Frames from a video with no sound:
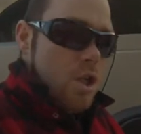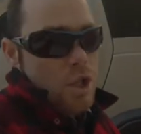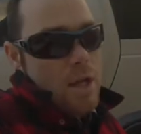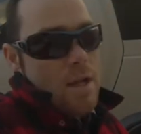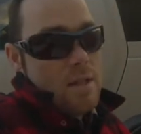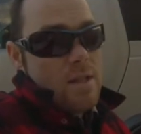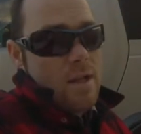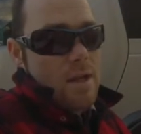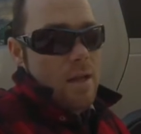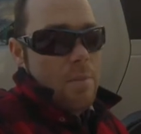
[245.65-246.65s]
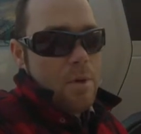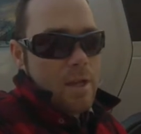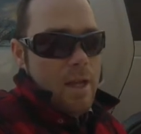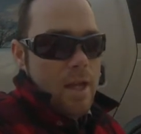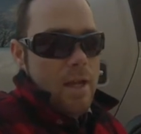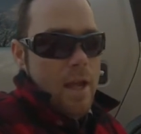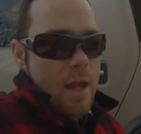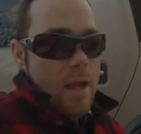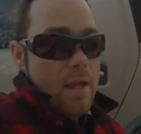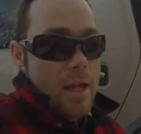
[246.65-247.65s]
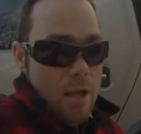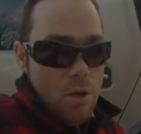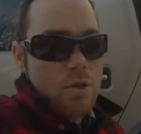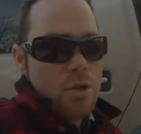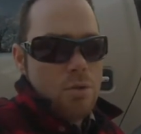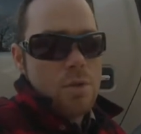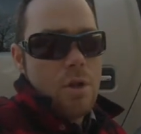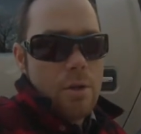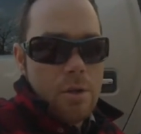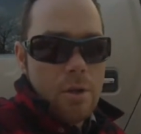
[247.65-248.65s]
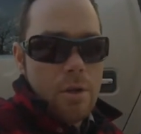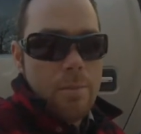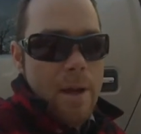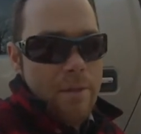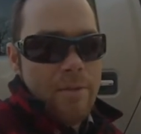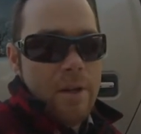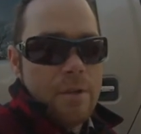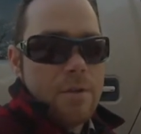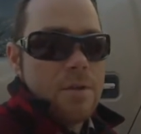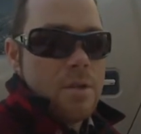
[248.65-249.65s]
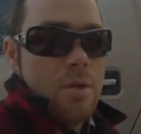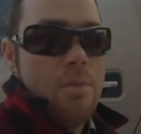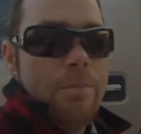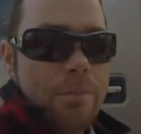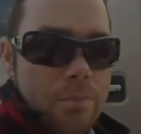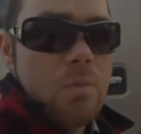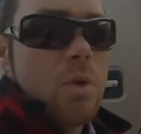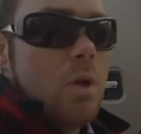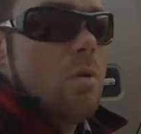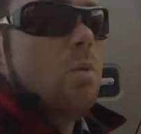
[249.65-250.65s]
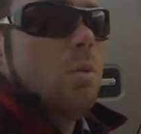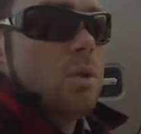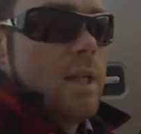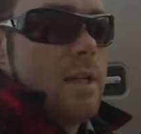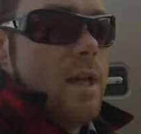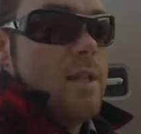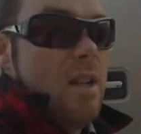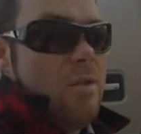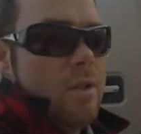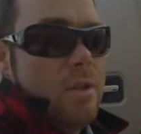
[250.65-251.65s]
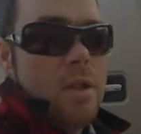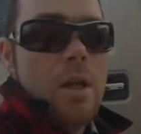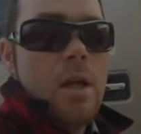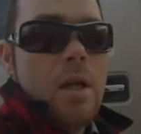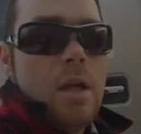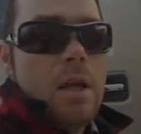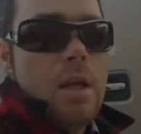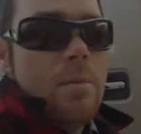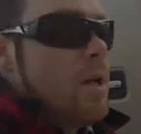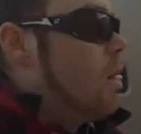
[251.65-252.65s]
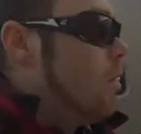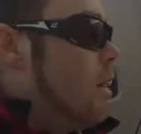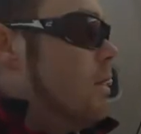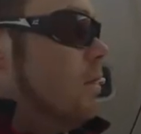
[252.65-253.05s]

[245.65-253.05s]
she has, I put KO2s on her Pathfinder. So we'll take that down and it'll be all right.